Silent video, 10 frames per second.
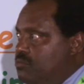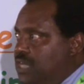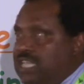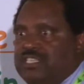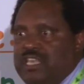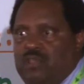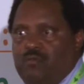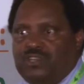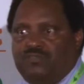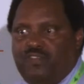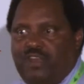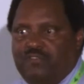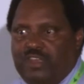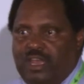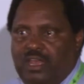that CA works for
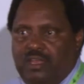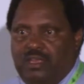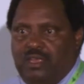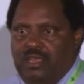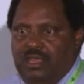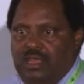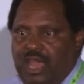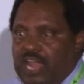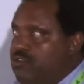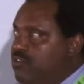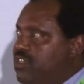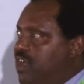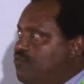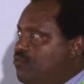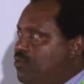Africa. I don't
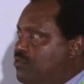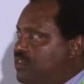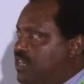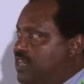have to go to the